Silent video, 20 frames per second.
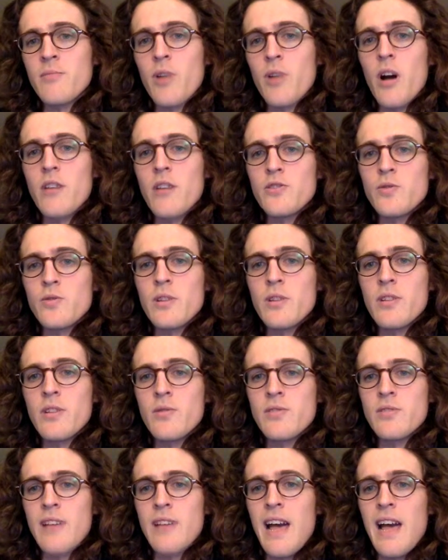but also
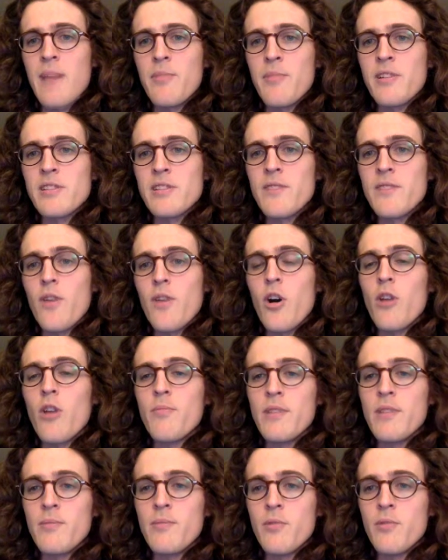includes the happiness of all
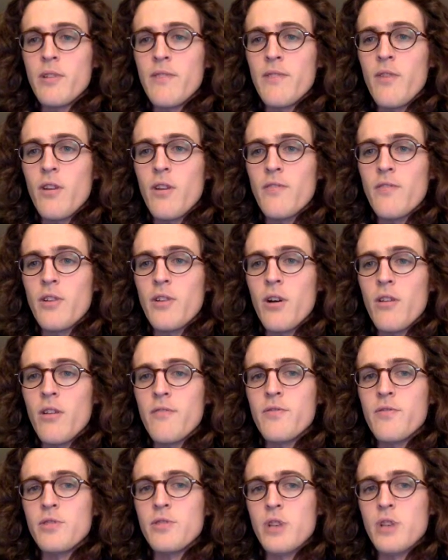people involved in all
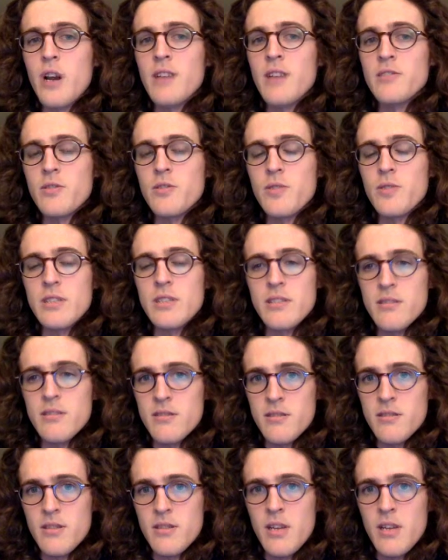future consequences.